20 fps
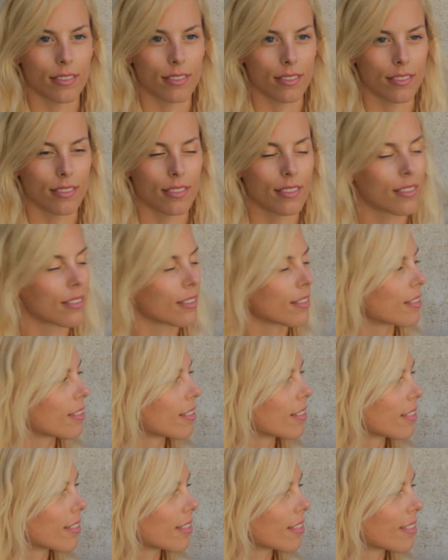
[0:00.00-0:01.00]

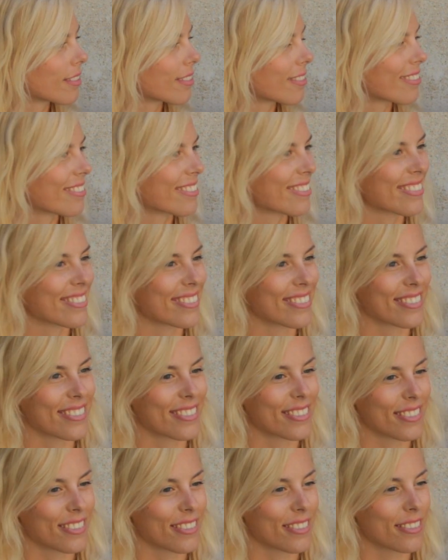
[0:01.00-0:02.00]

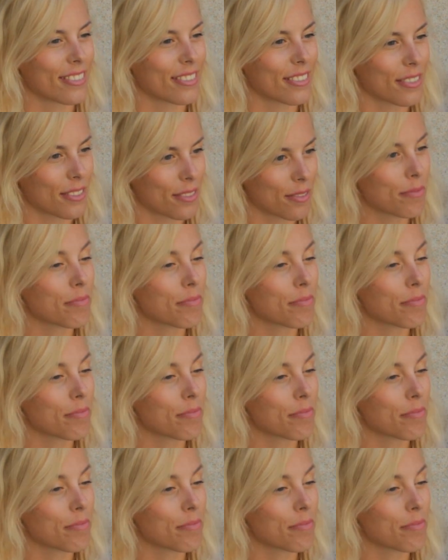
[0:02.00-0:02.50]
(silent)